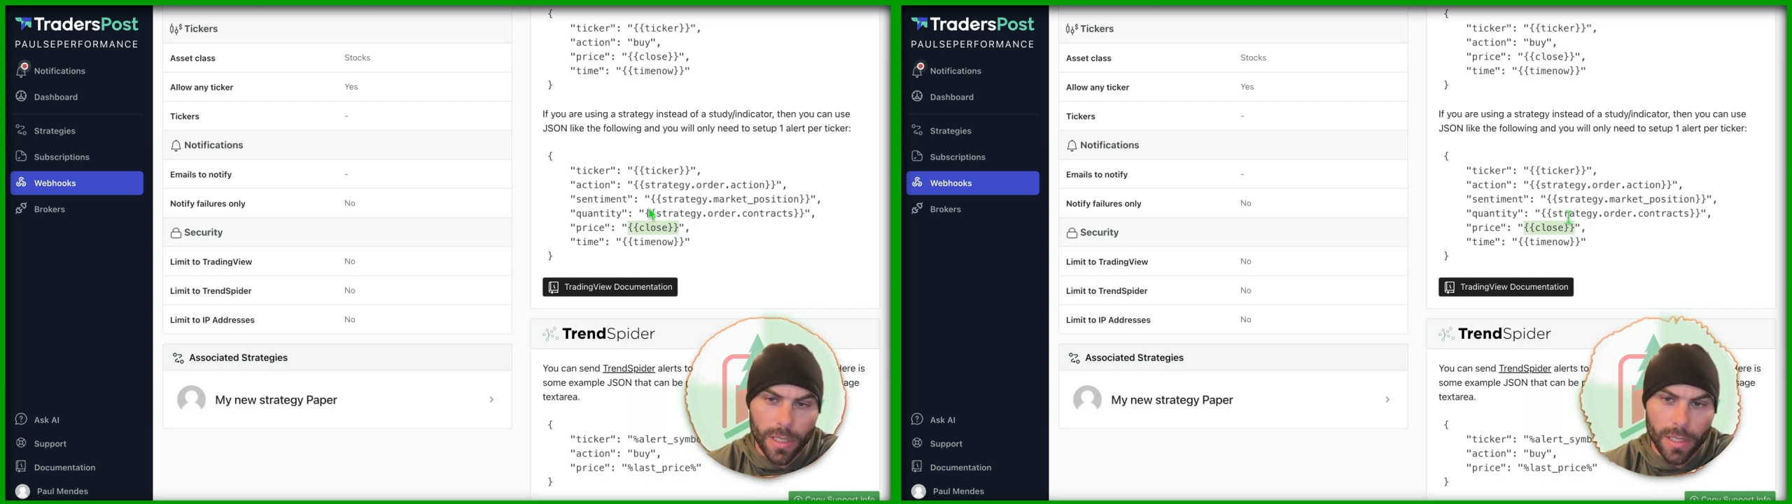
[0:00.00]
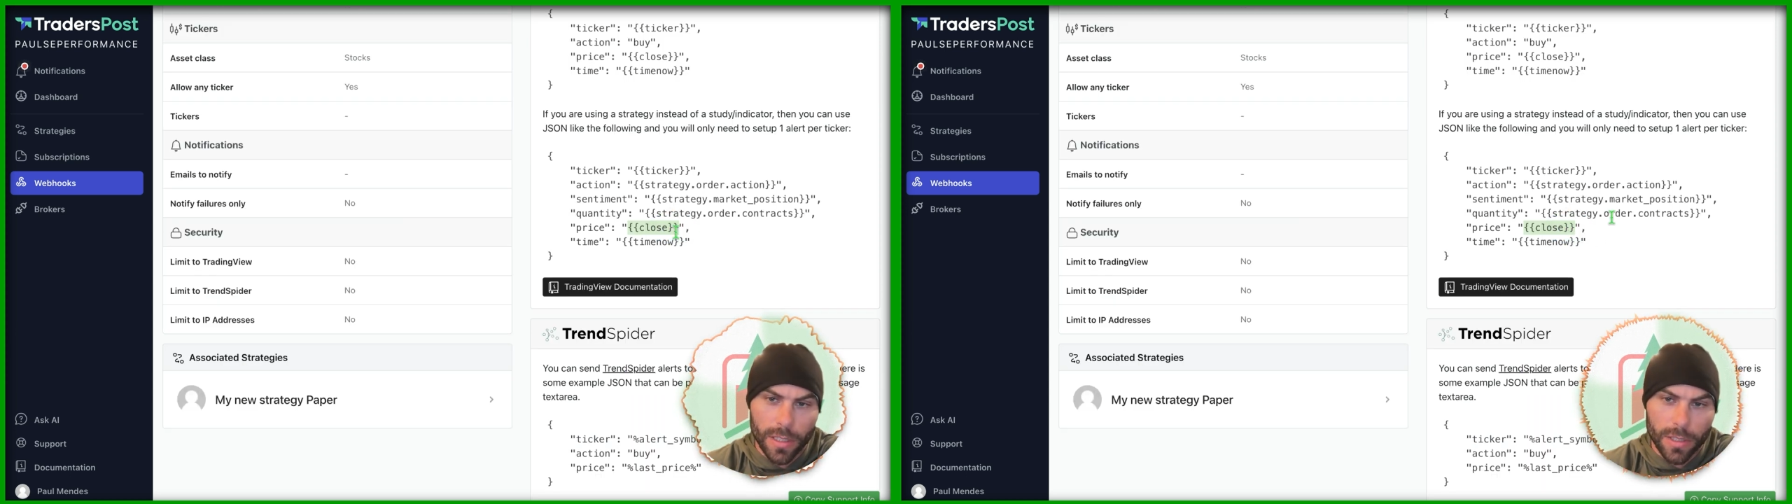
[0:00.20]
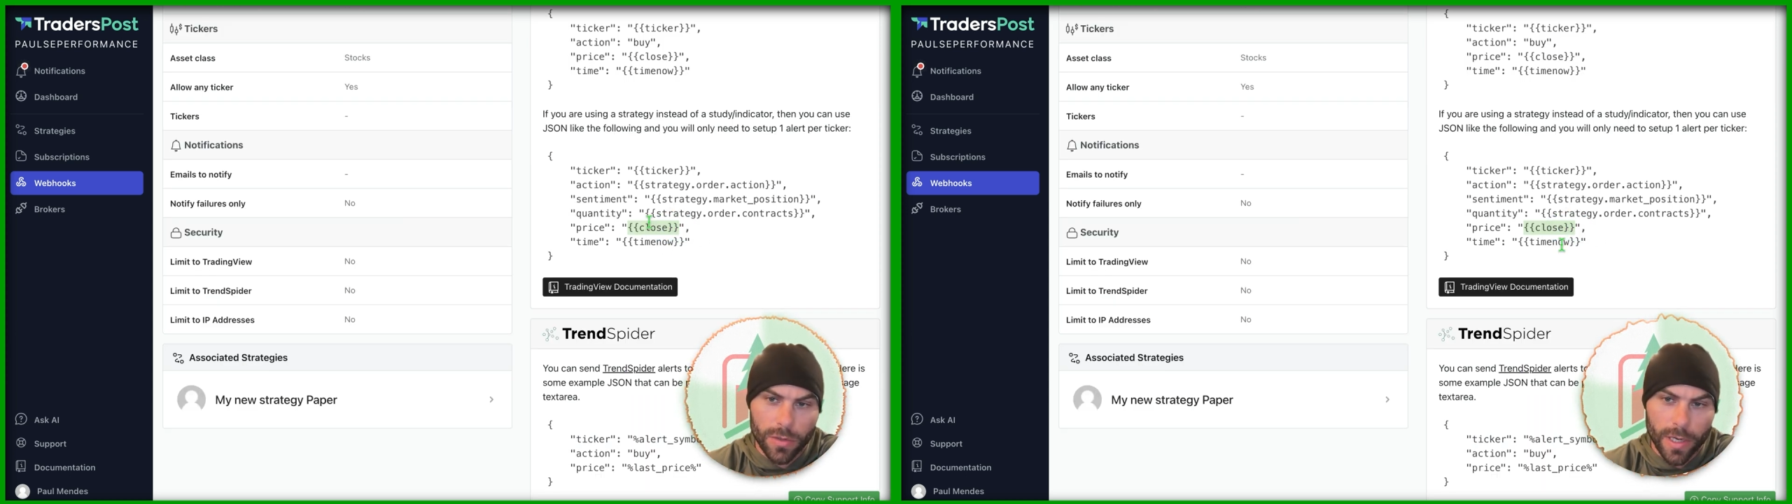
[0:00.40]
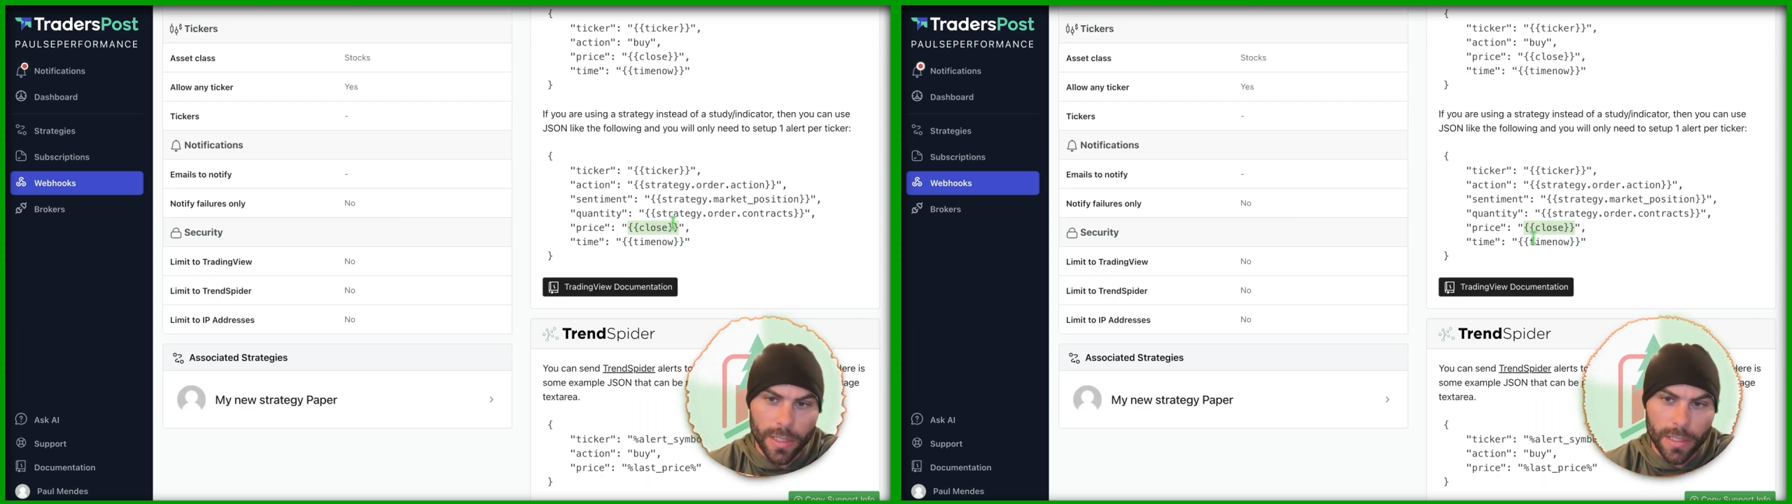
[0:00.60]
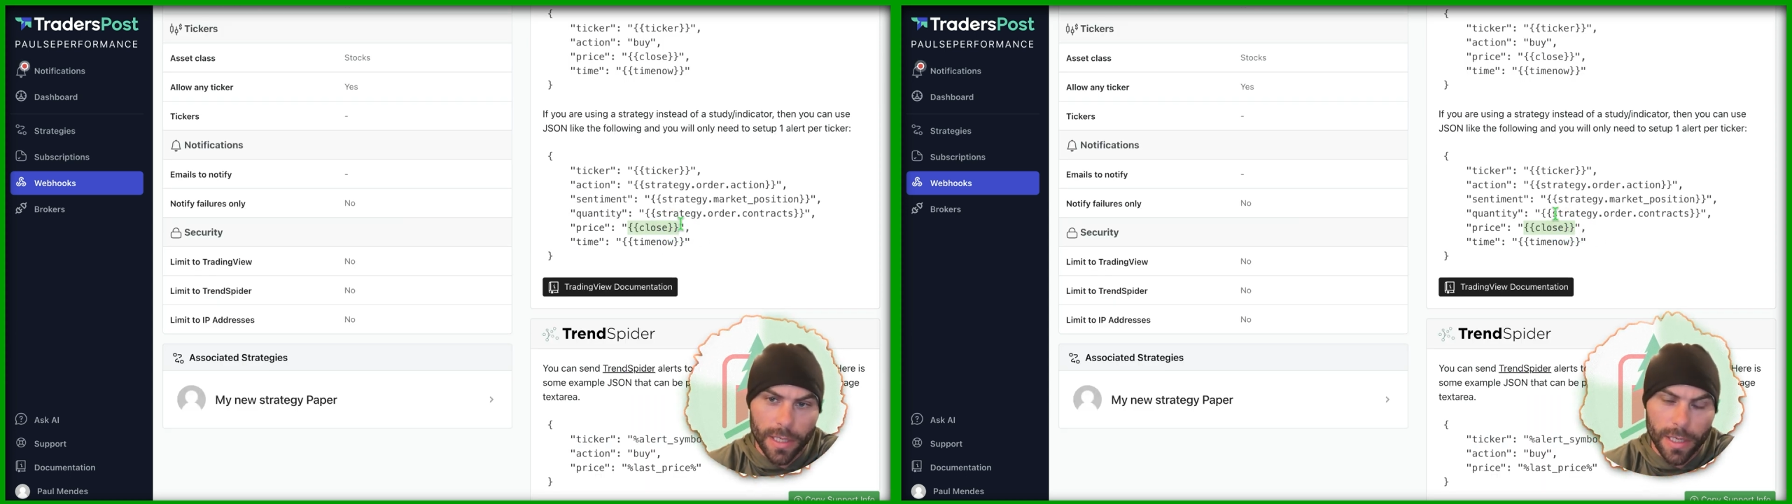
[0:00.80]
is
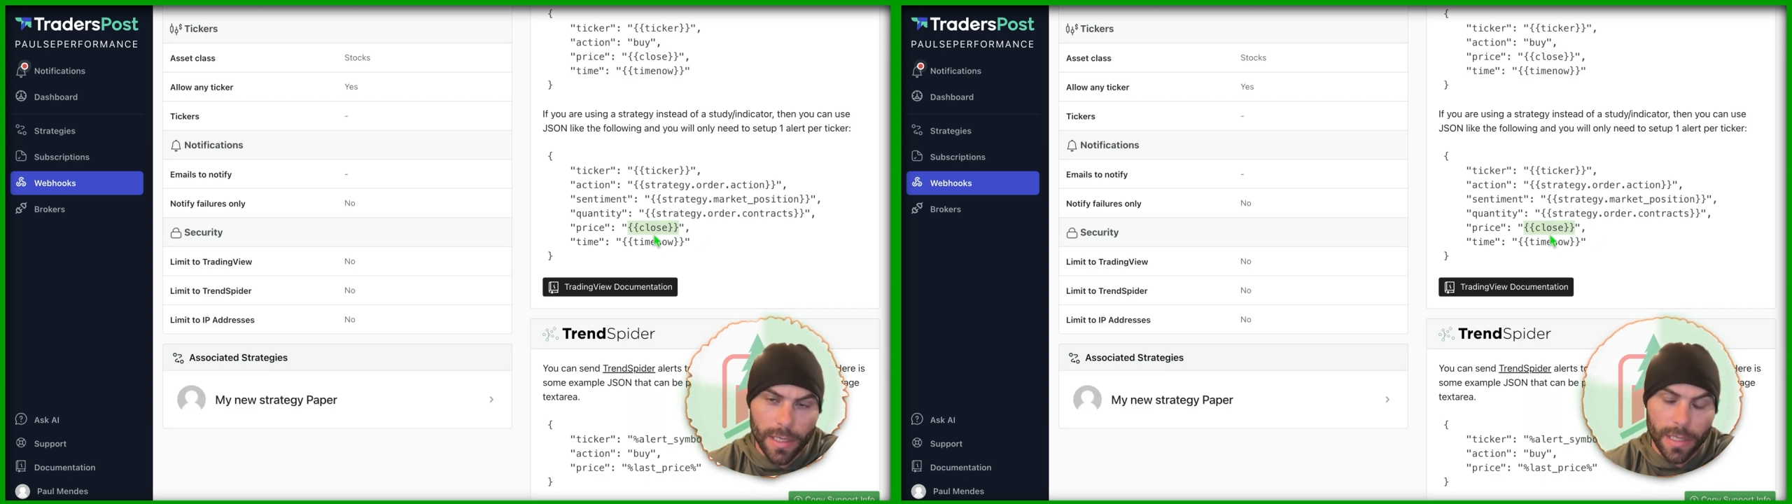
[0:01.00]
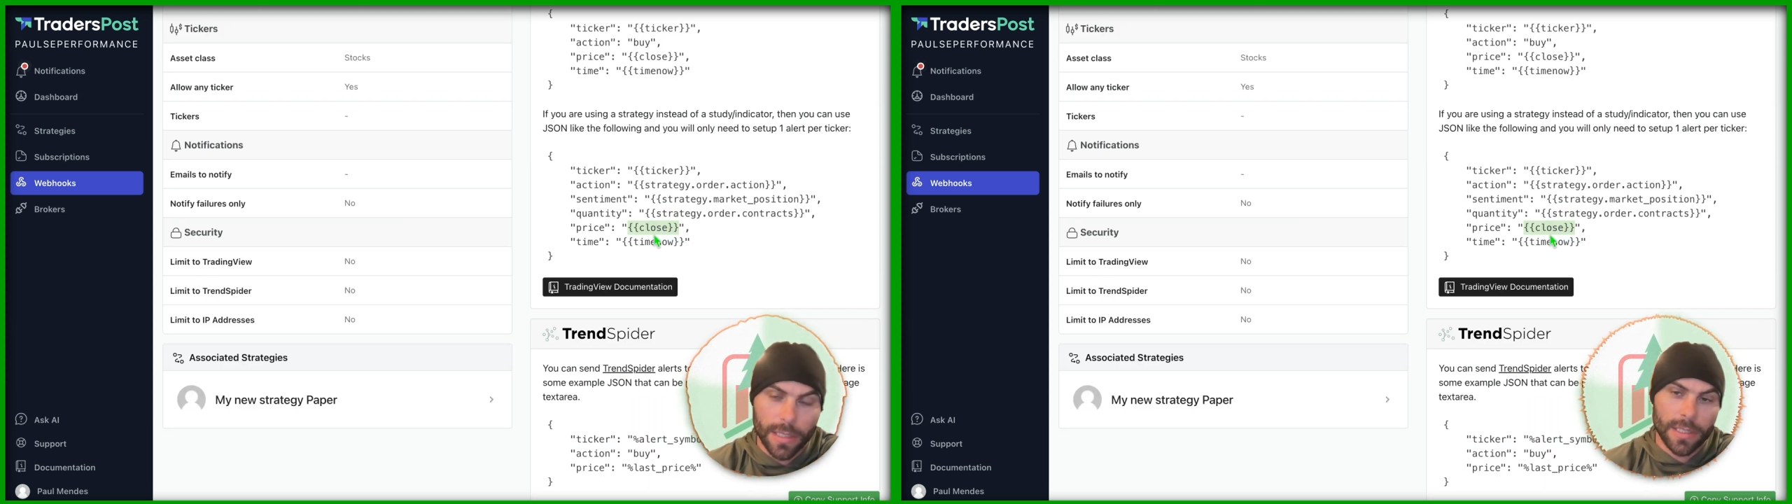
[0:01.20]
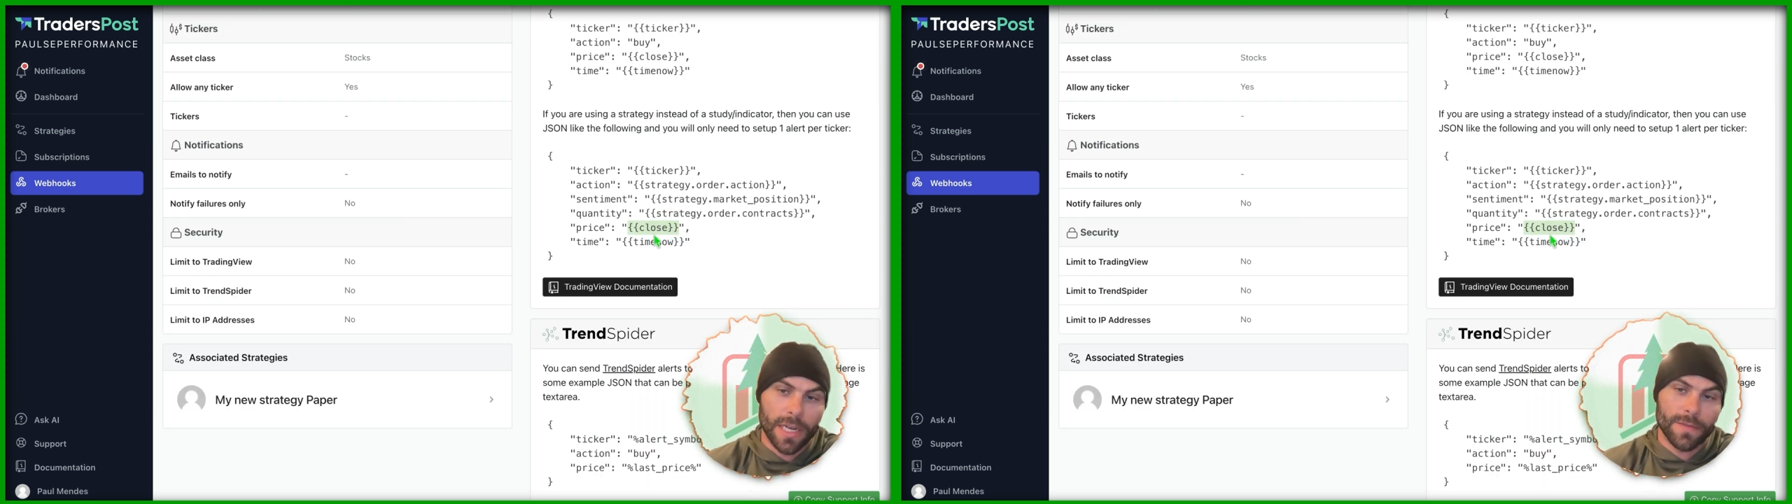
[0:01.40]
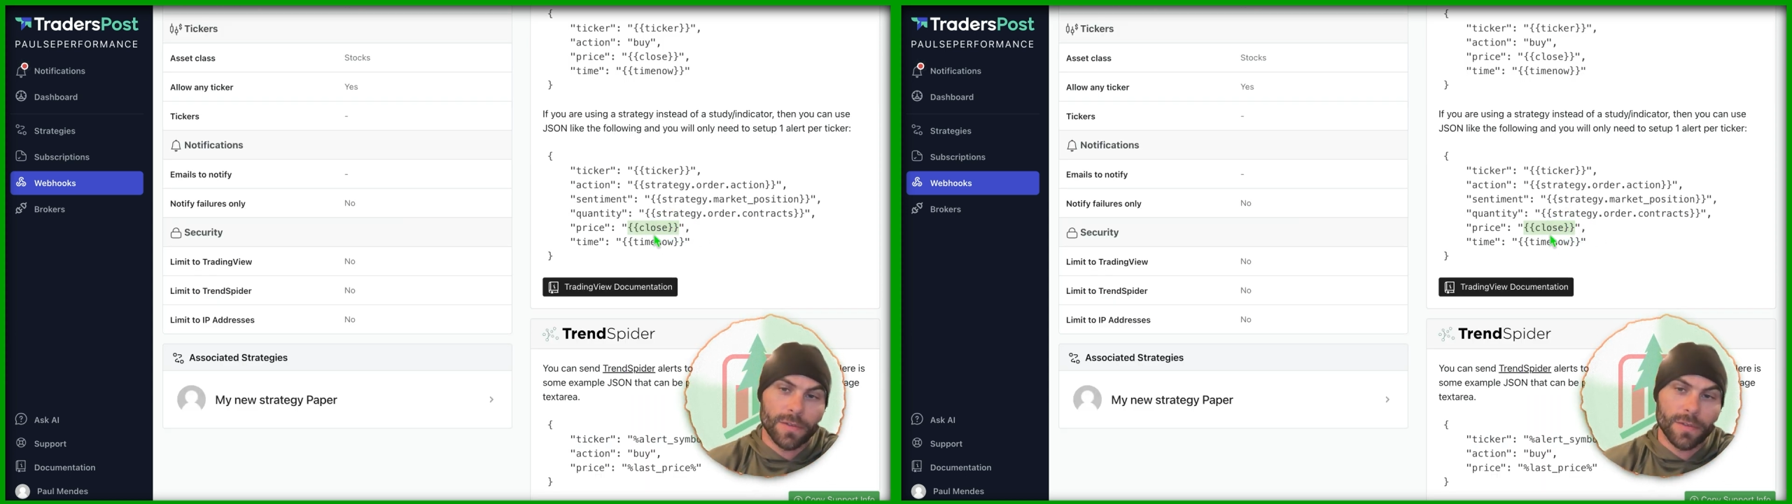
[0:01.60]
translated inside of